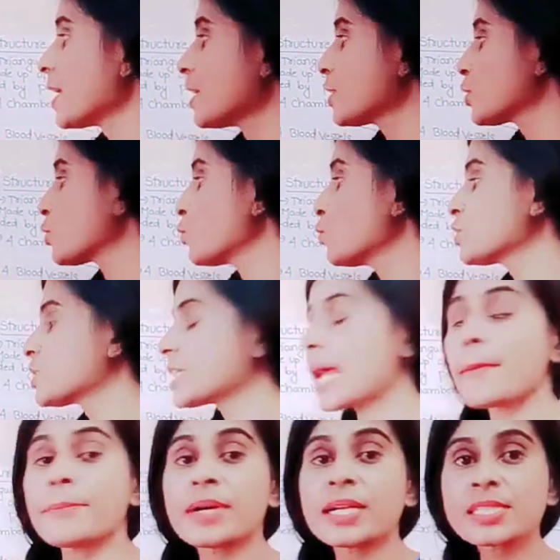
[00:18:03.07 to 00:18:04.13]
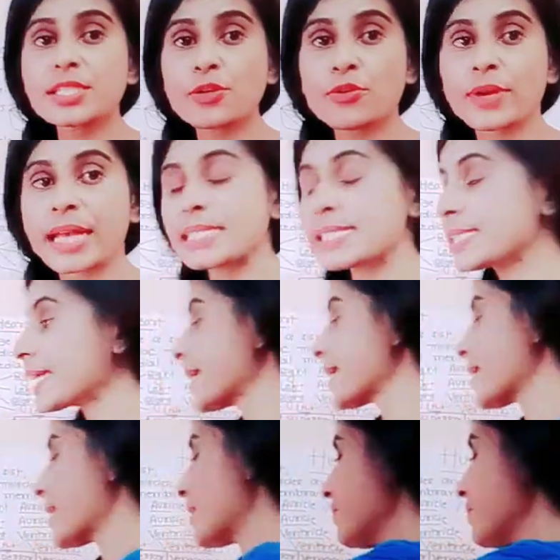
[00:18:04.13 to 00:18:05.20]
2 chambers you can see here.
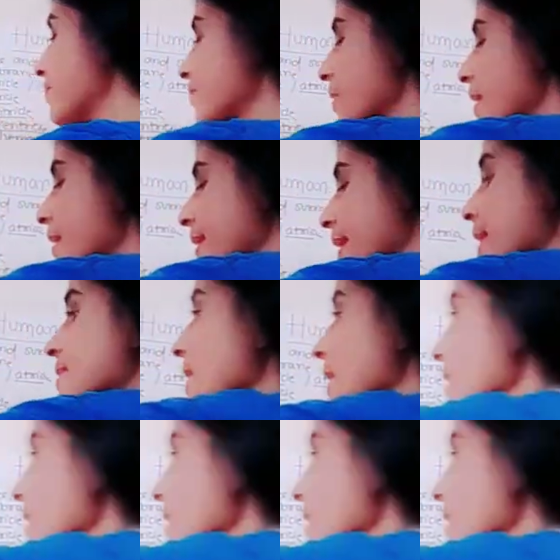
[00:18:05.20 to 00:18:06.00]
Yes, the